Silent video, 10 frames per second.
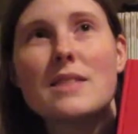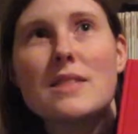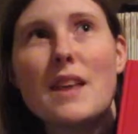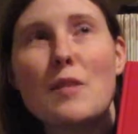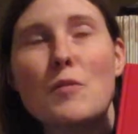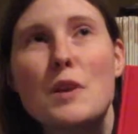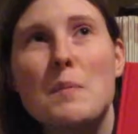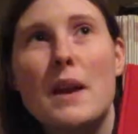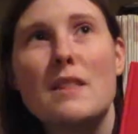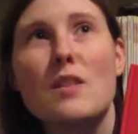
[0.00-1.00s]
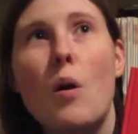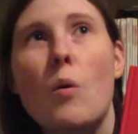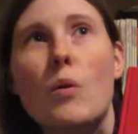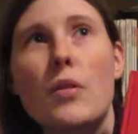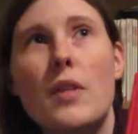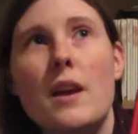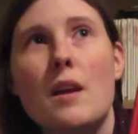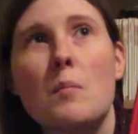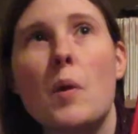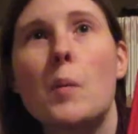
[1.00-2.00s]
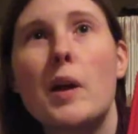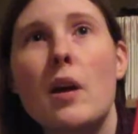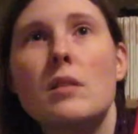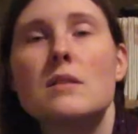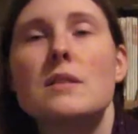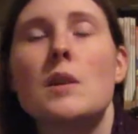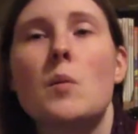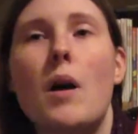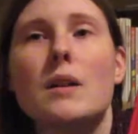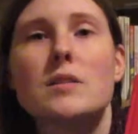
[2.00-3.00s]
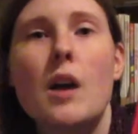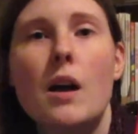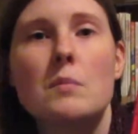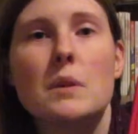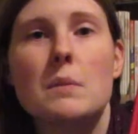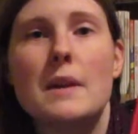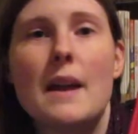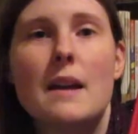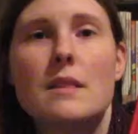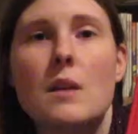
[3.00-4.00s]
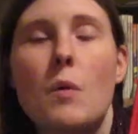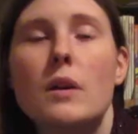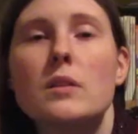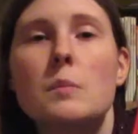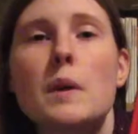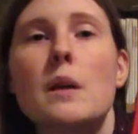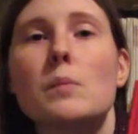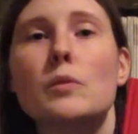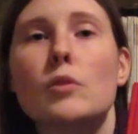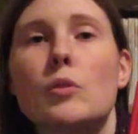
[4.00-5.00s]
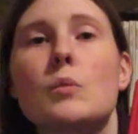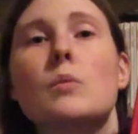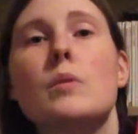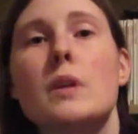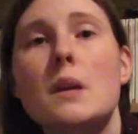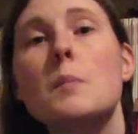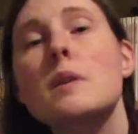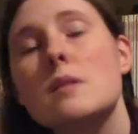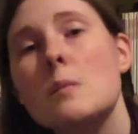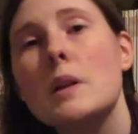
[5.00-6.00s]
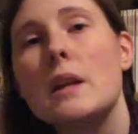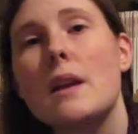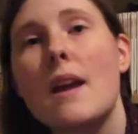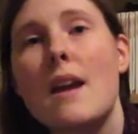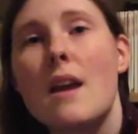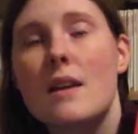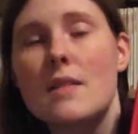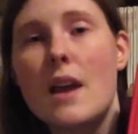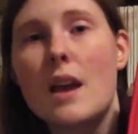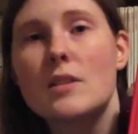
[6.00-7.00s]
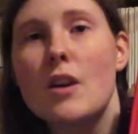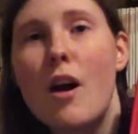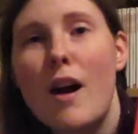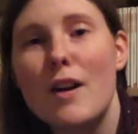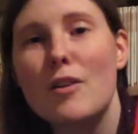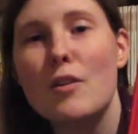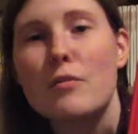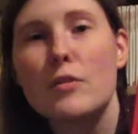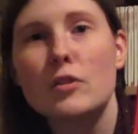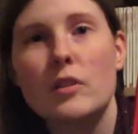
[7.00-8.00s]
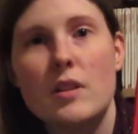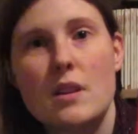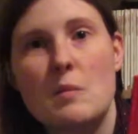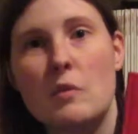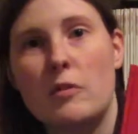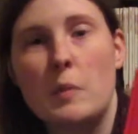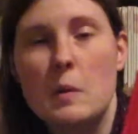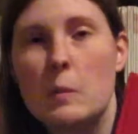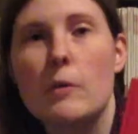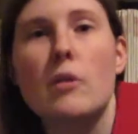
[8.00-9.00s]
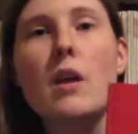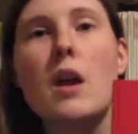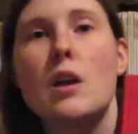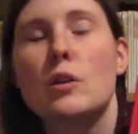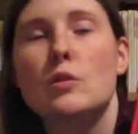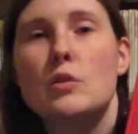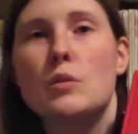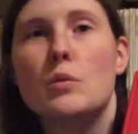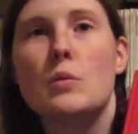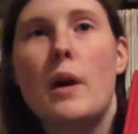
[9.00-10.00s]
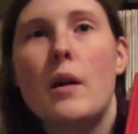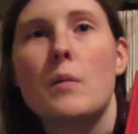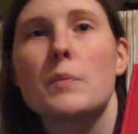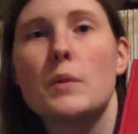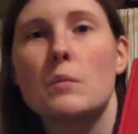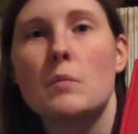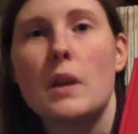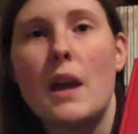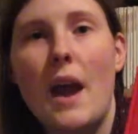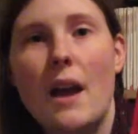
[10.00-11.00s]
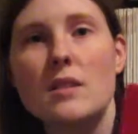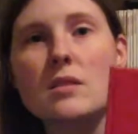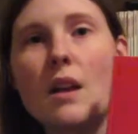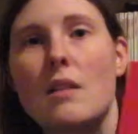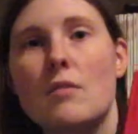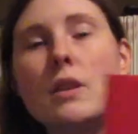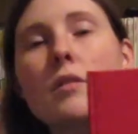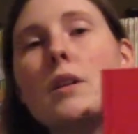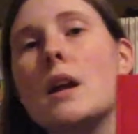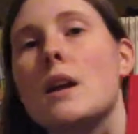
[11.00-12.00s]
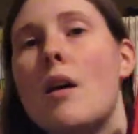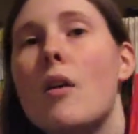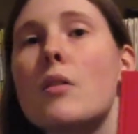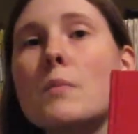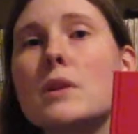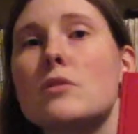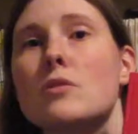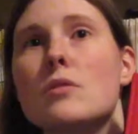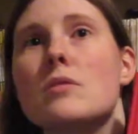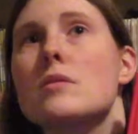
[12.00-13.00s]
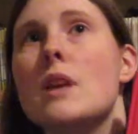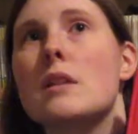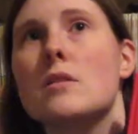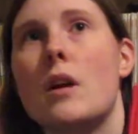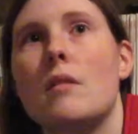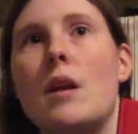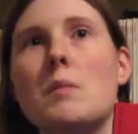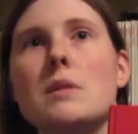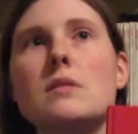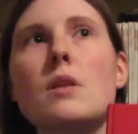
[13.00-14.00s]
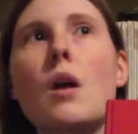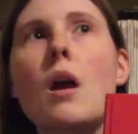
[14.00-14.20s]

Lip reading: they remade the whole thing, but because they were on a time limit and they wanted to be able to keep exhibiting, they had to hire a full team of people to help them cast and recreate all the miniatures and dioramas.